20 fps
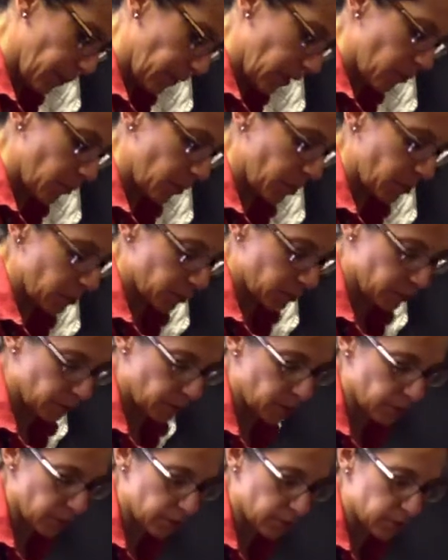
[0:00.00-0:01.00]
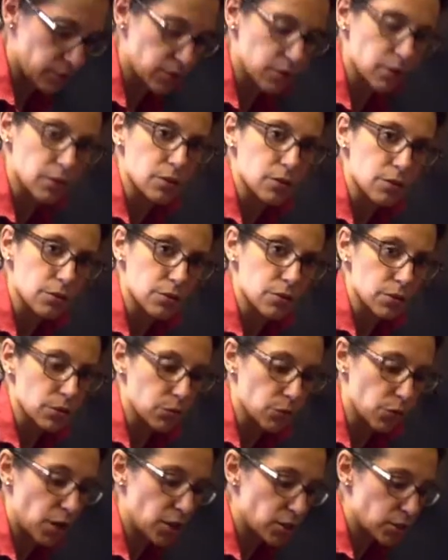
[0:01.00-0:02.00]
But maybe it is good that you sit and
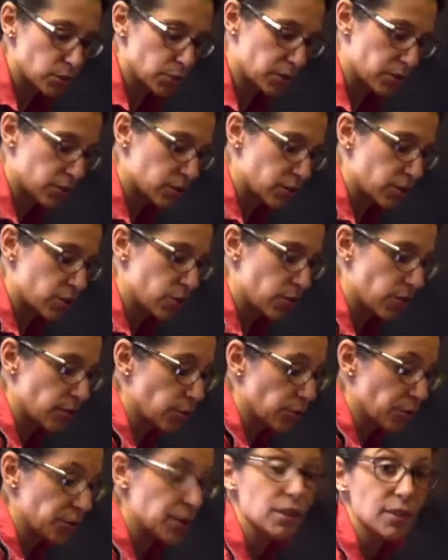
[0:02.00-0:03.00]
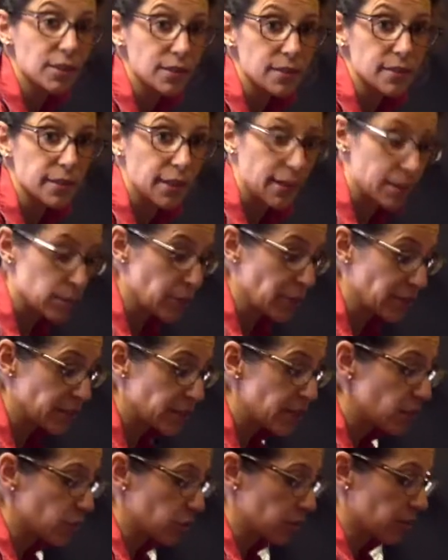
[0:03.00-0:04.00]
watch because then you have a realistic
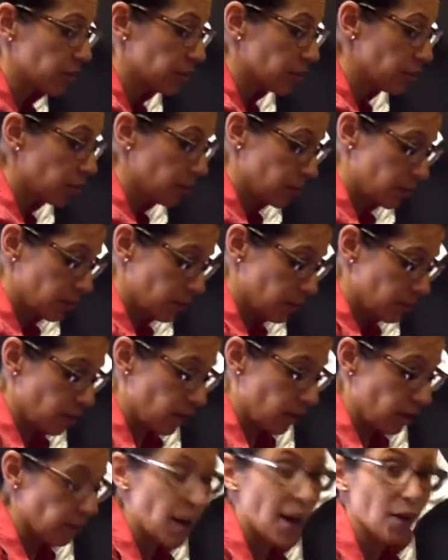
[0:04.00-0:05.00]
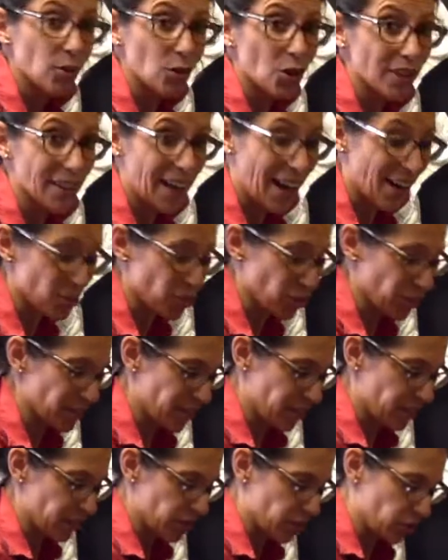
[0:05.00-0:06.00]
expectation of how long it actually
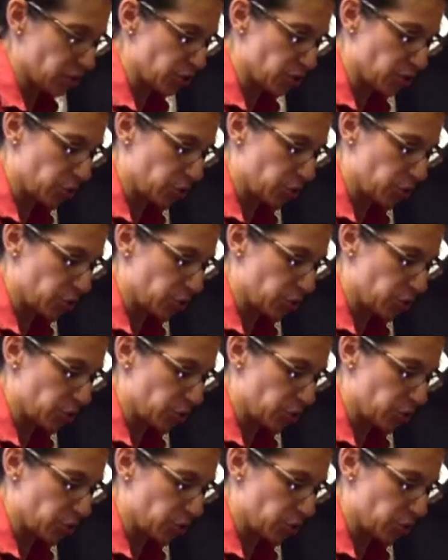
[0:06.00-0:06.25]
takes to do.